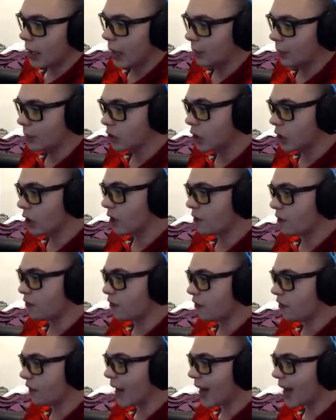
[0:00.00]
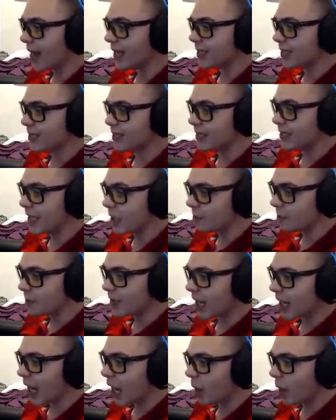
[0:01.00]
I'm just going to fly it deep
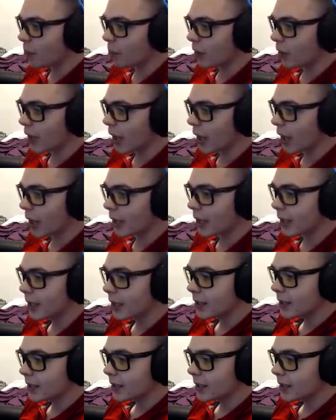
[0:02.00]
to Obregon.